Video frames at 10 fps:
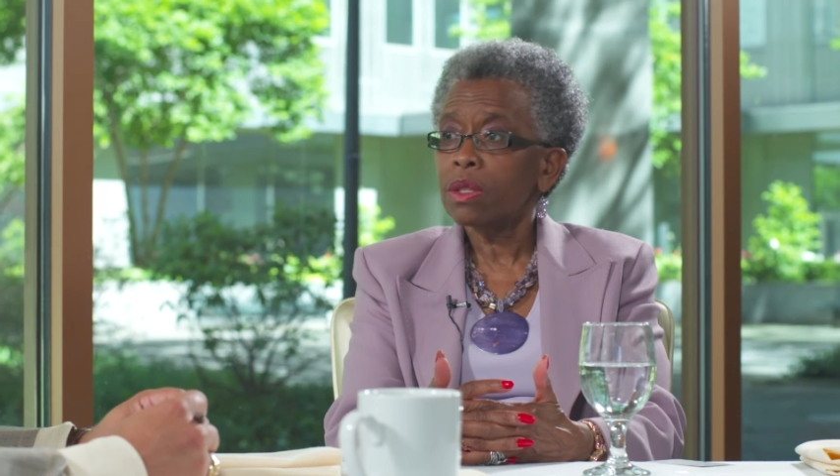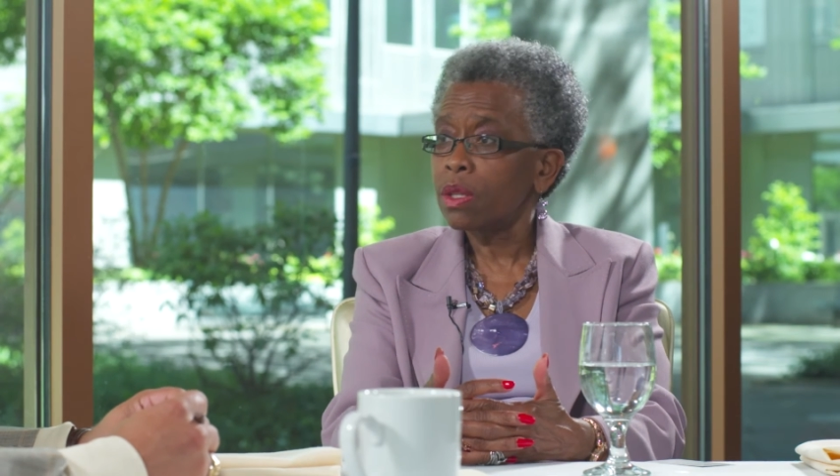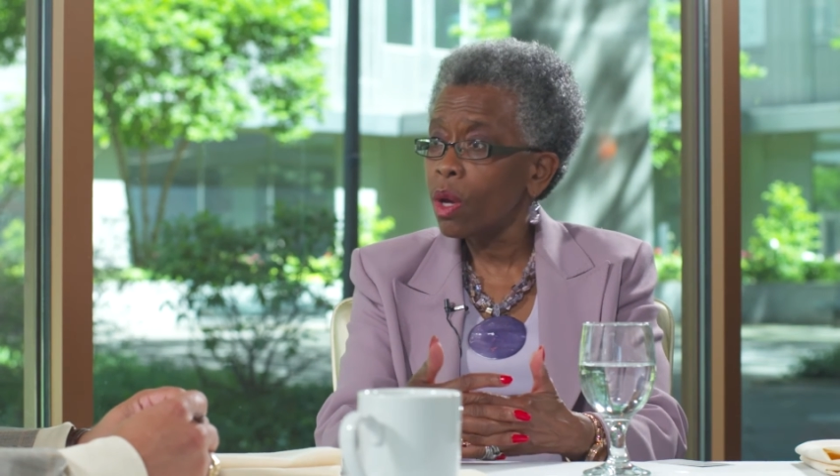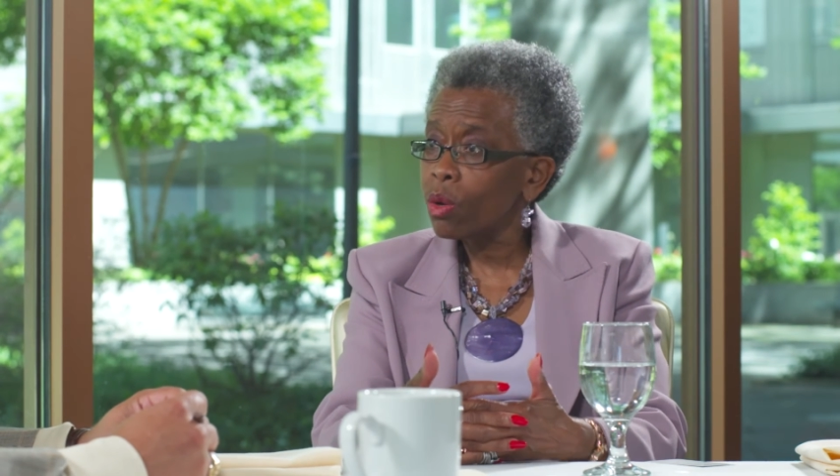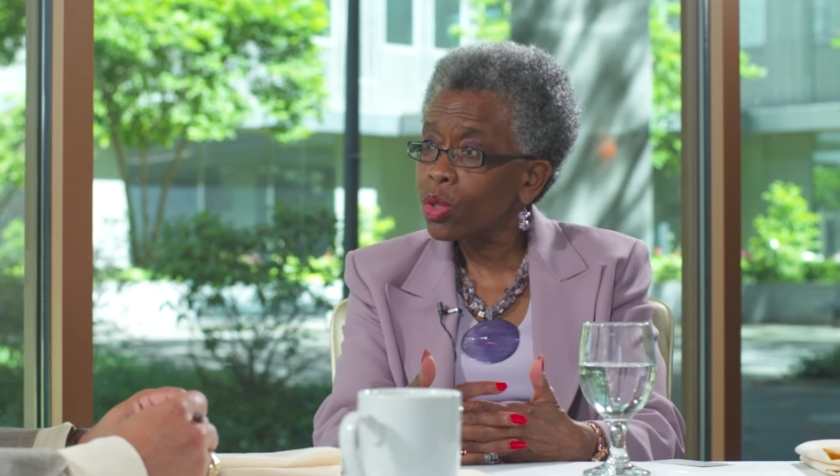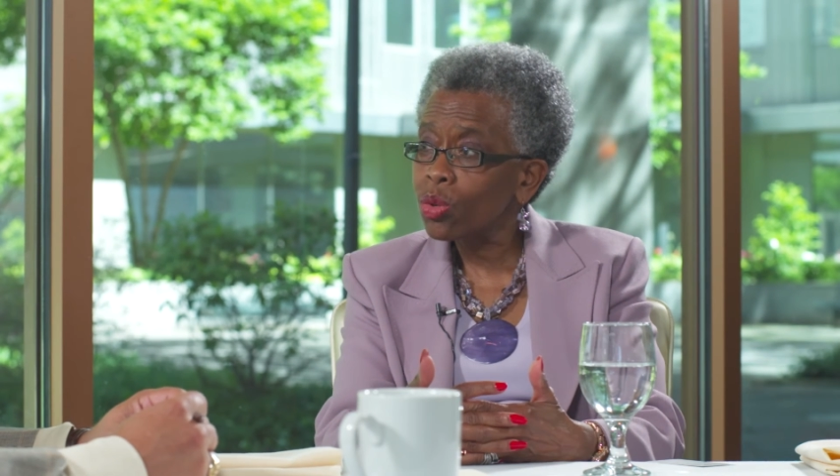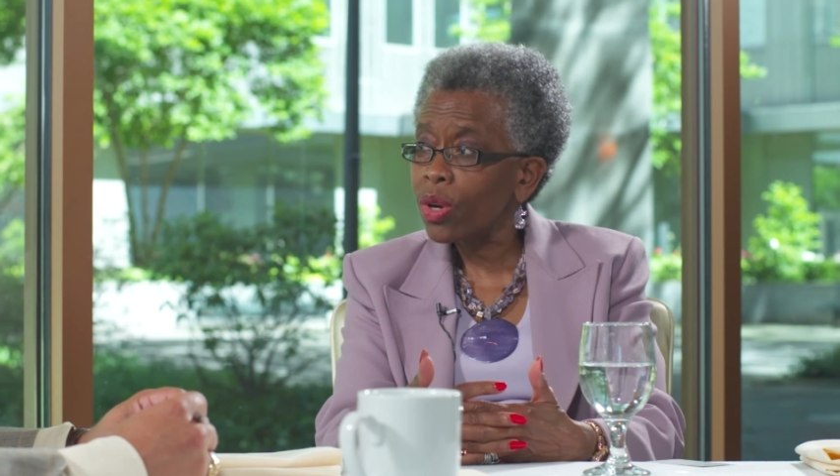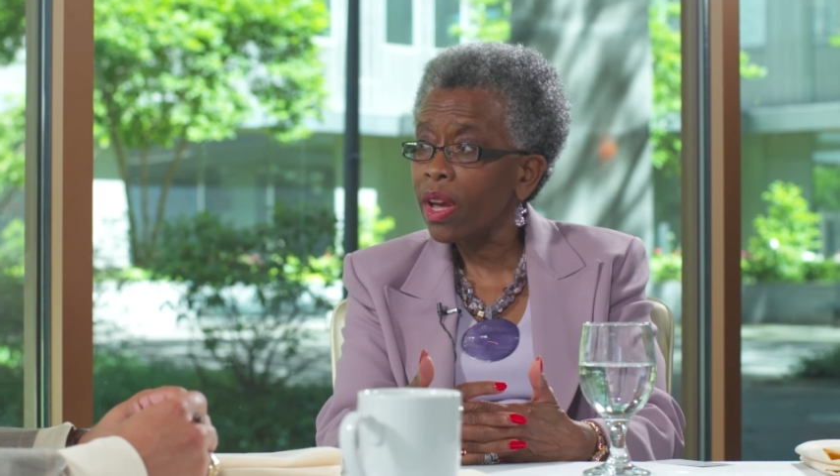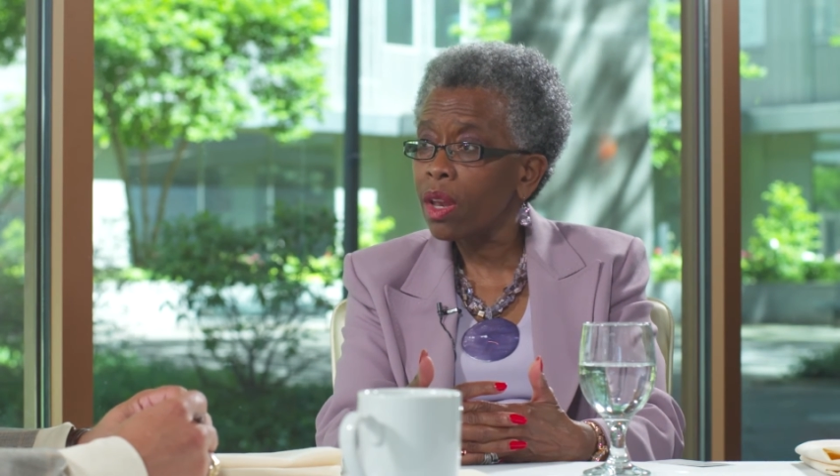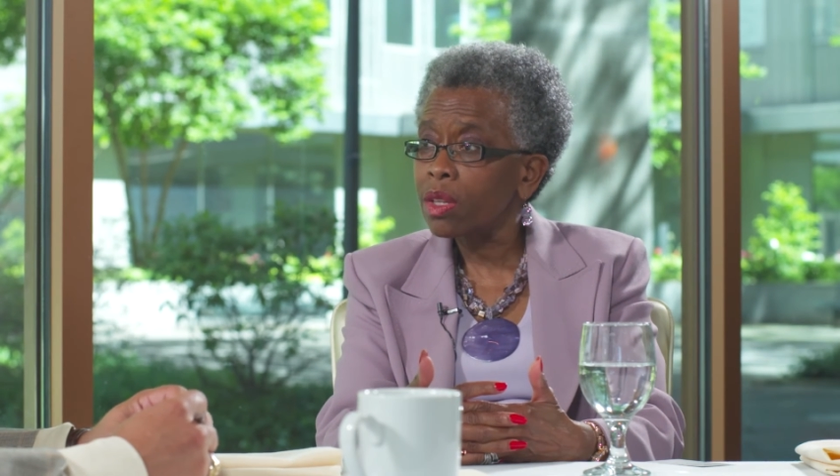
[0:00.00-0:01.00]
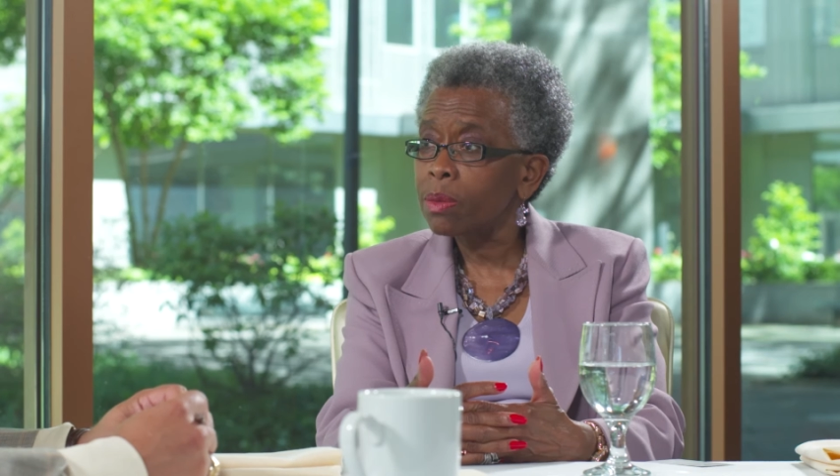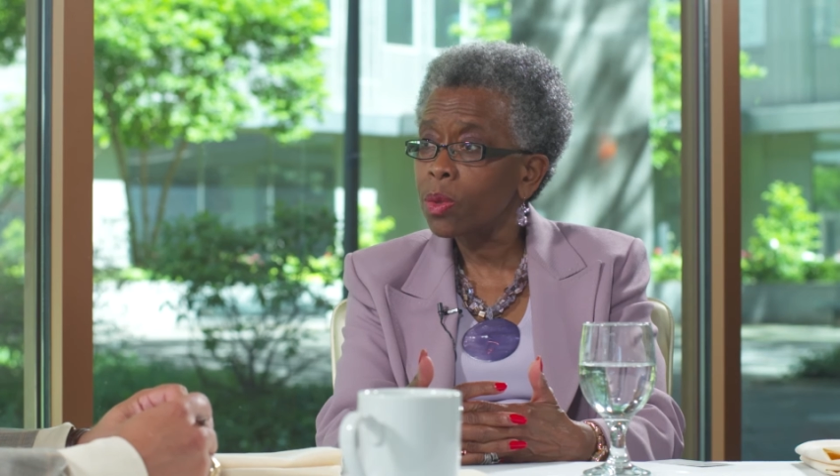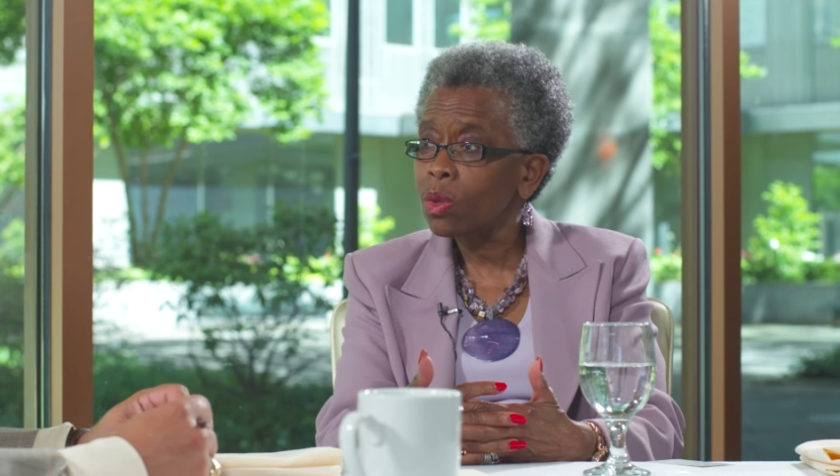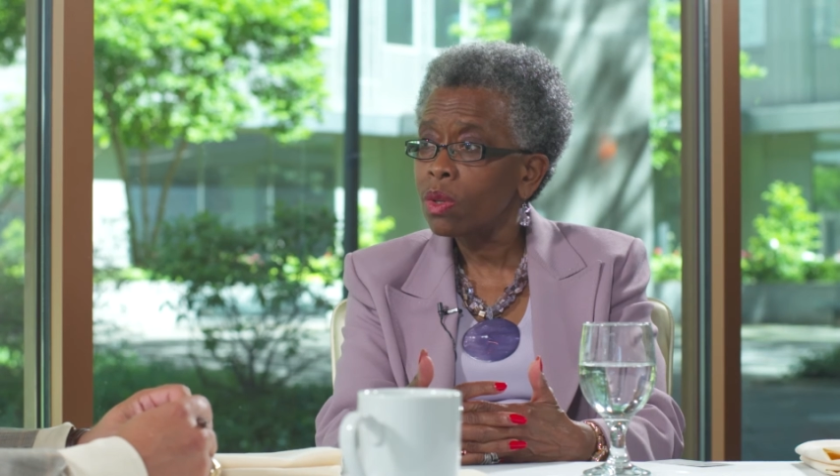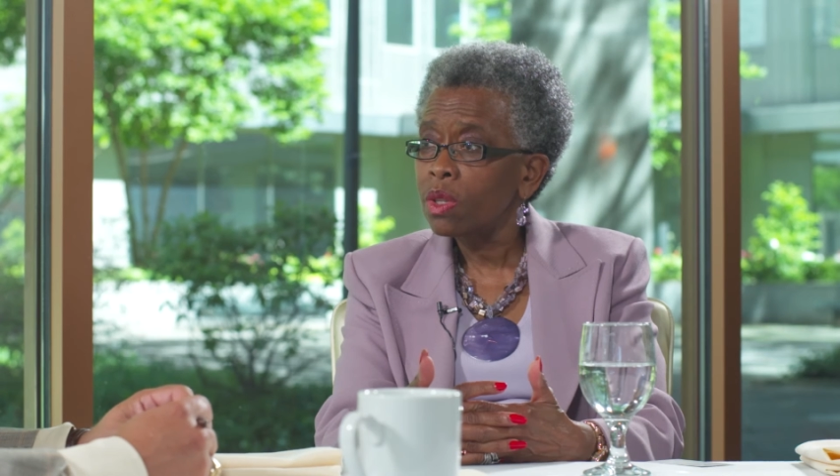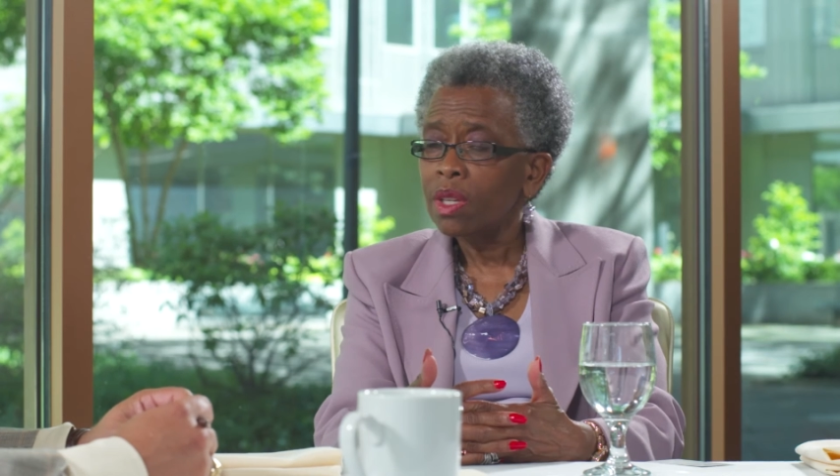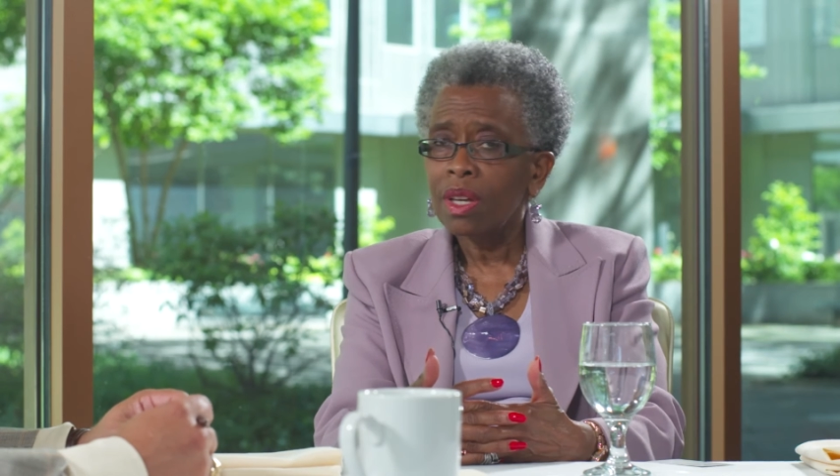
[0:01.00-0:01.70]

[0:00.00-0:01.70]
to those who are eligible,